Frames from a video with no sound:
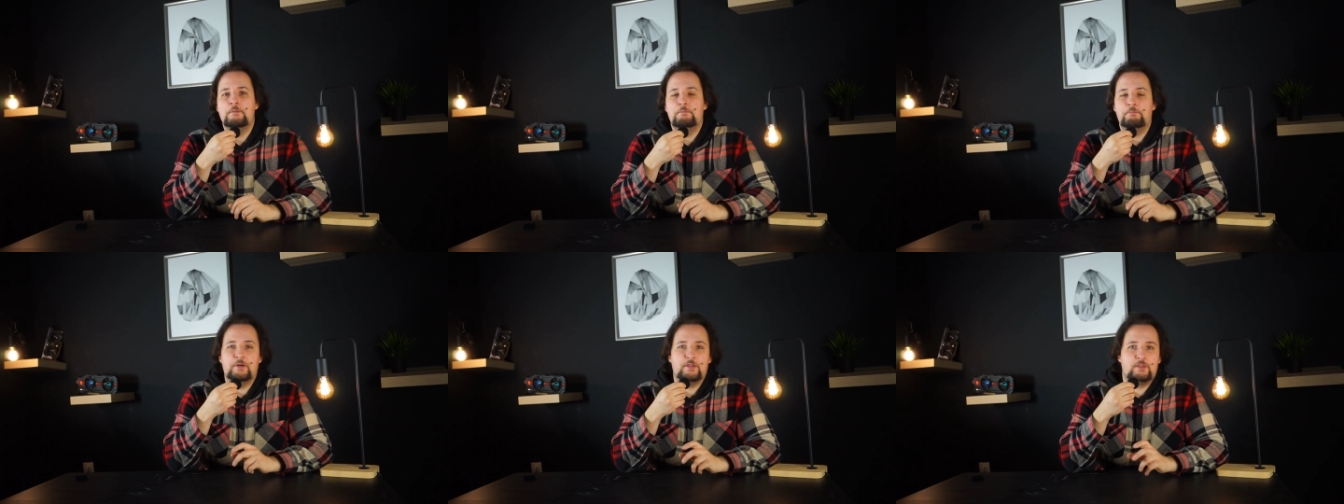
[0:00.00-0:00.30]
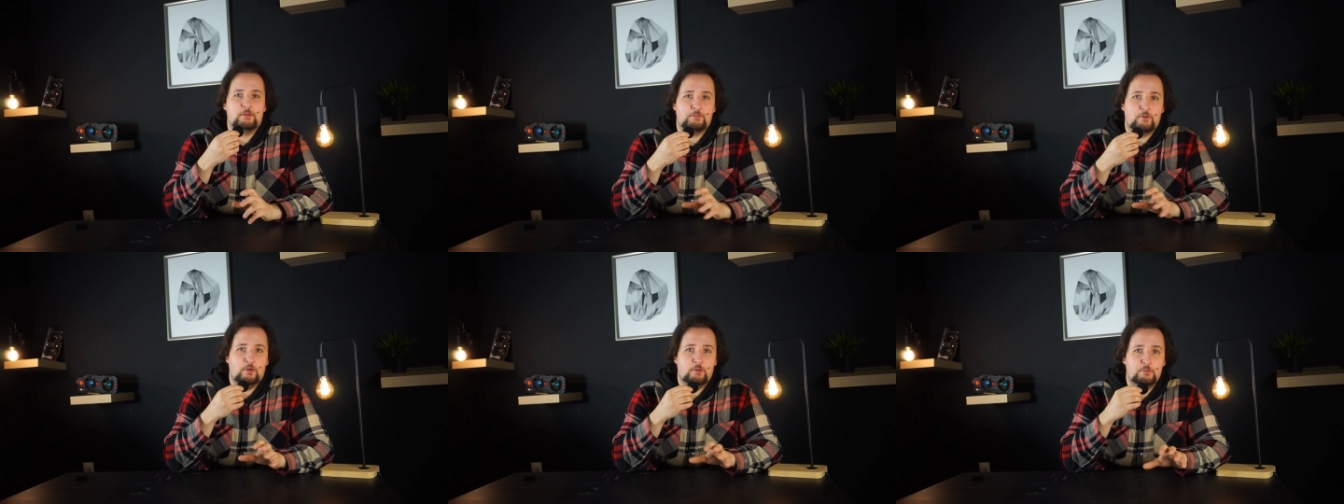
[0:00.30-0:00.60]
But
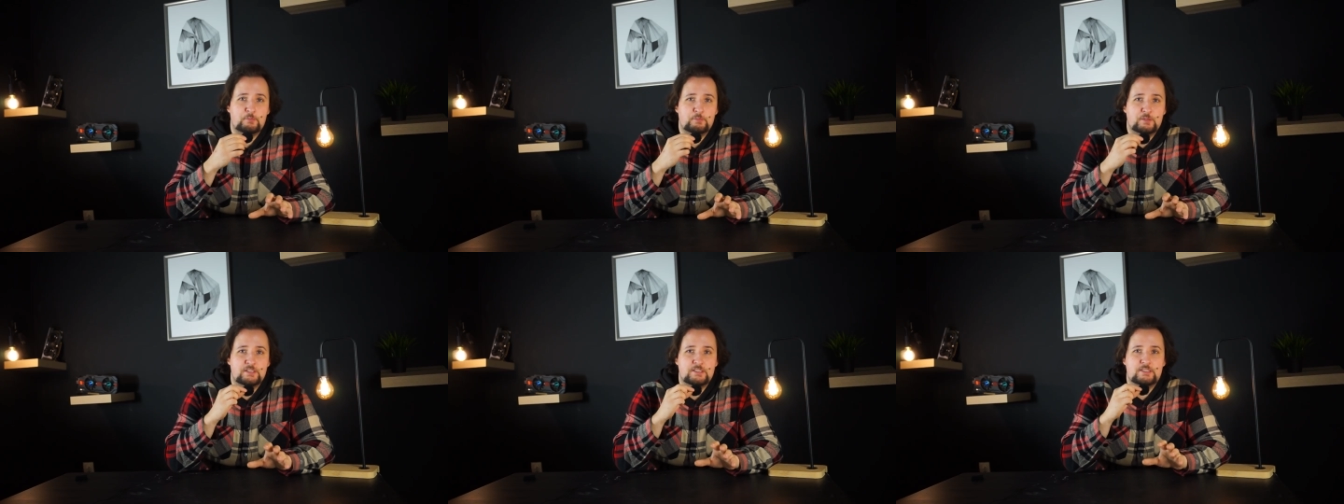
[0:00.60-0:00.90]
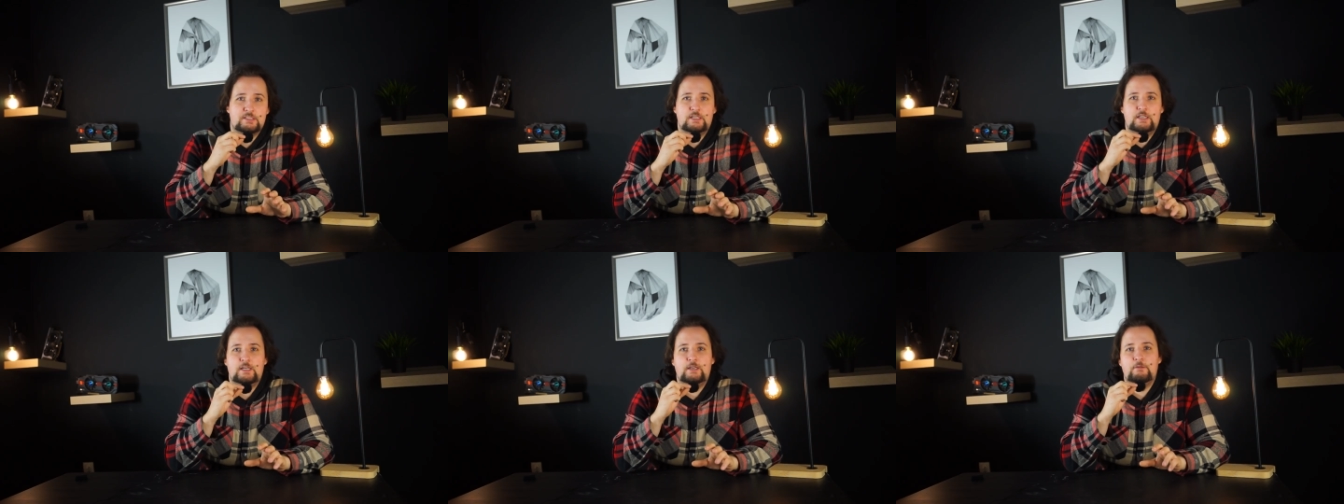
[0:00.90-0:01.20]
the problem
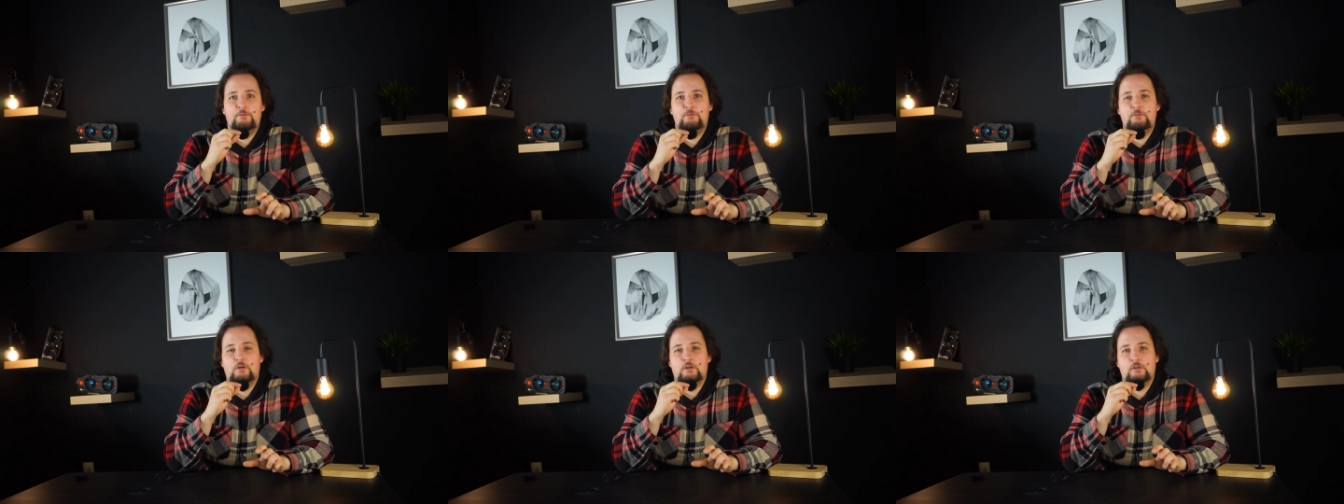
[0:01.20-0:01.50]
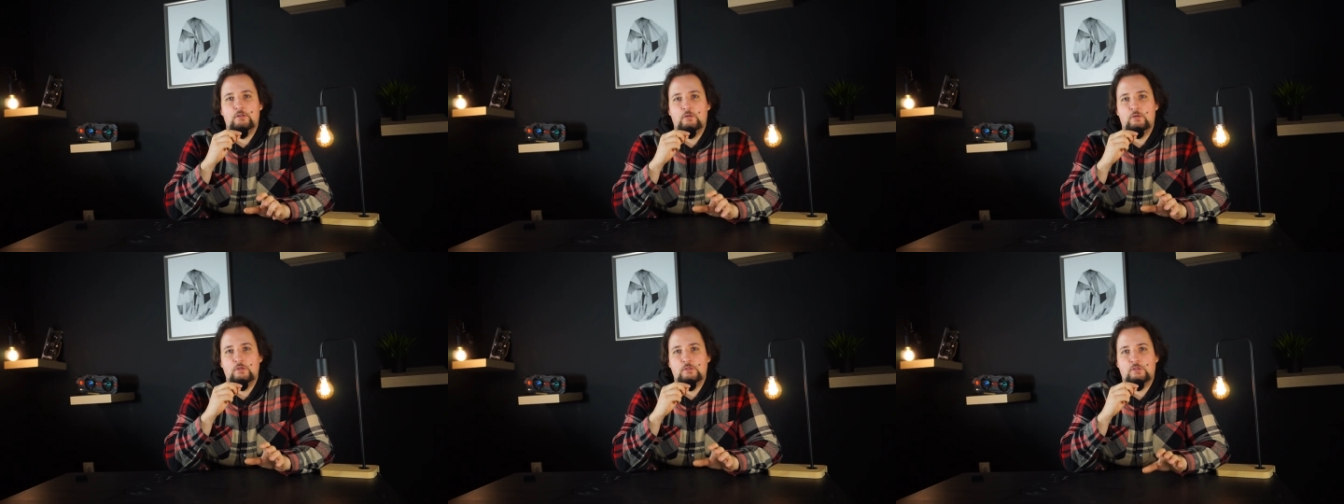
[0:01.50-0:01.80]
is if you are
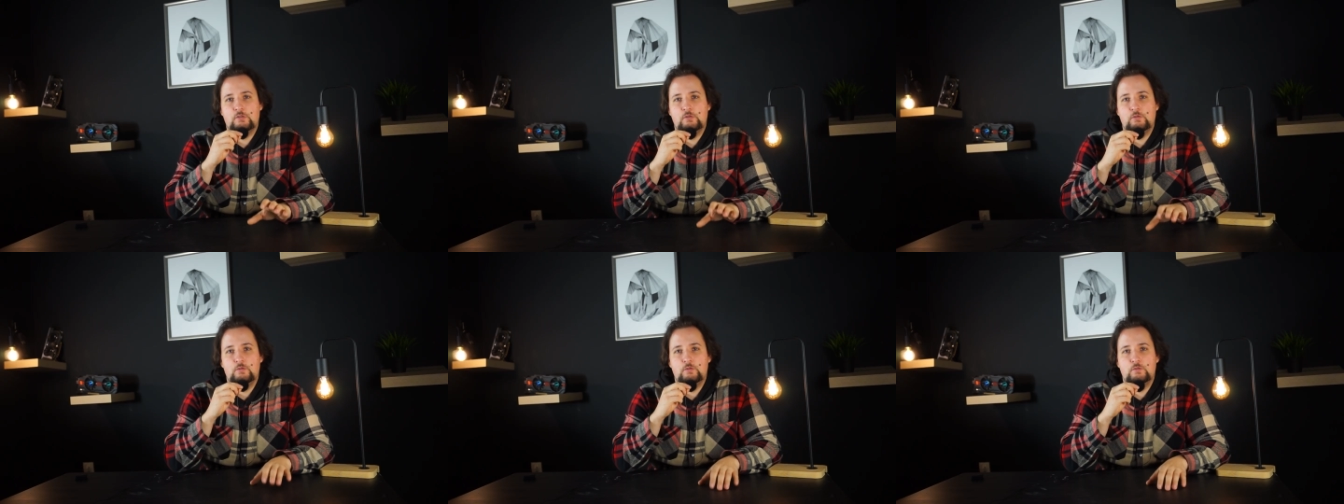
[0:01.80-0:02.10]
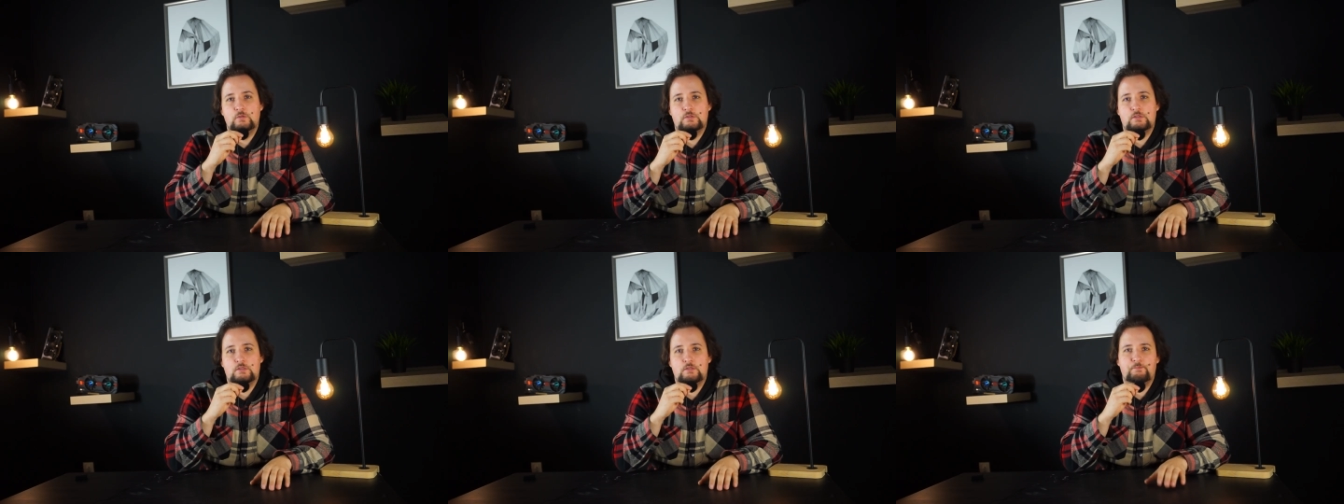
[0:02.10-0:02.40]
going to
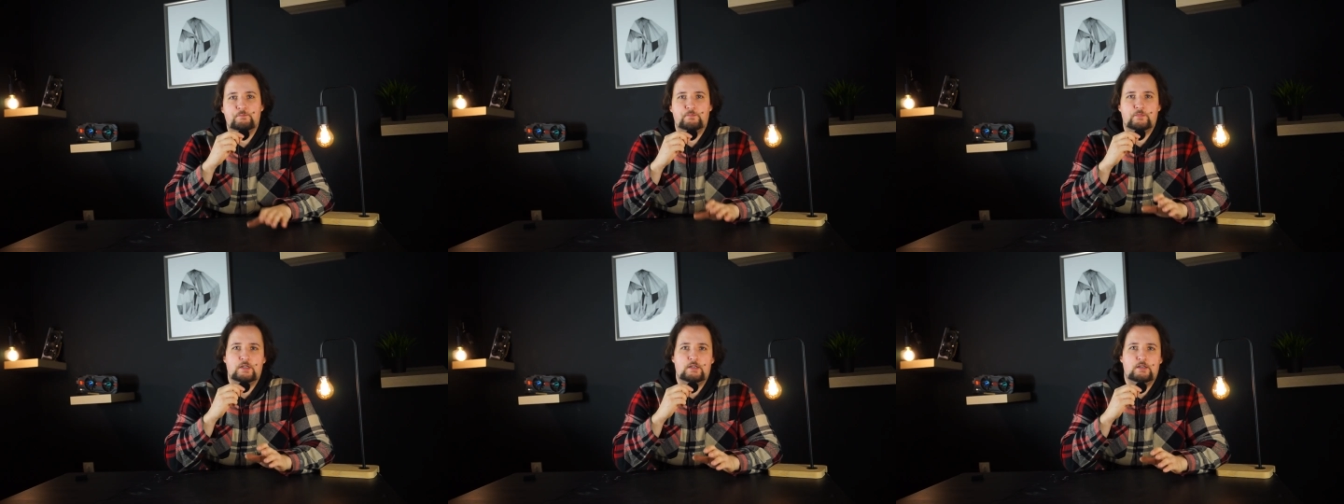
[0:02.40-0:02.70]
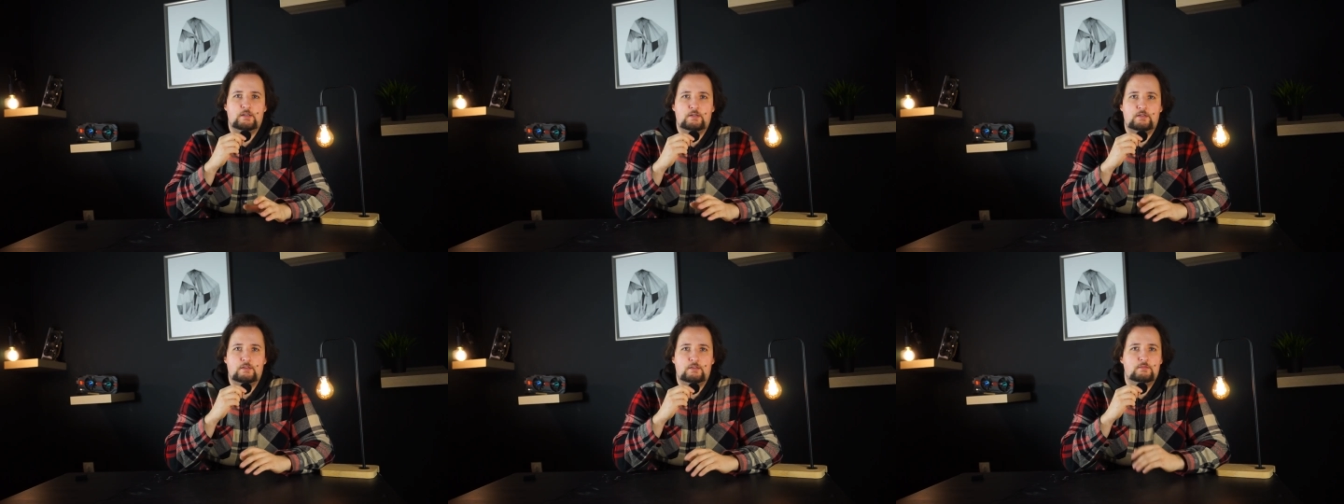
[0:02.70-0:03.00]
use
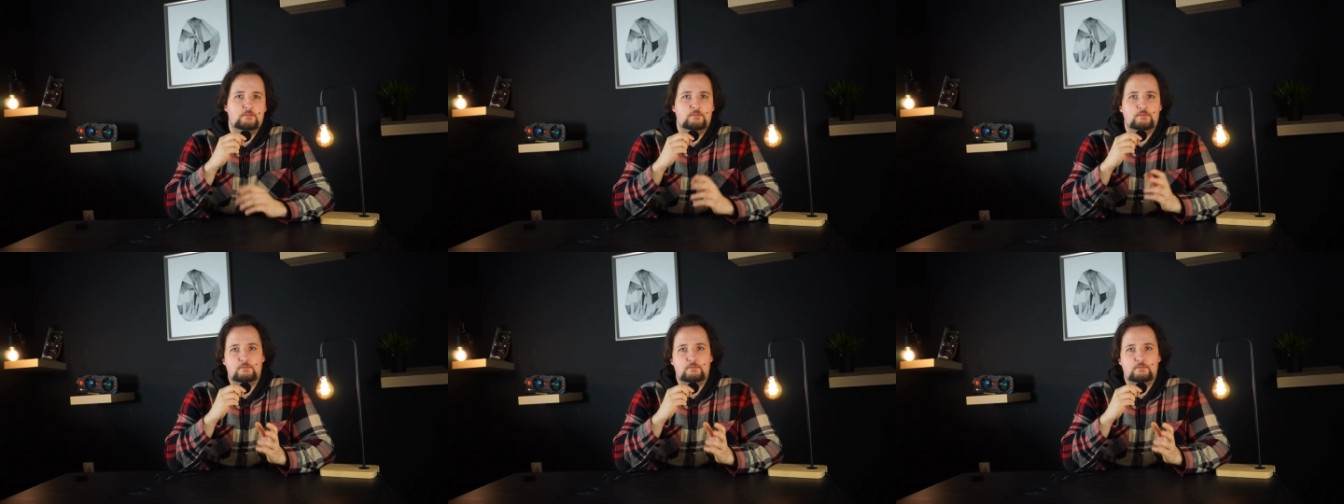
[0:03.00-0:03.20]
uh,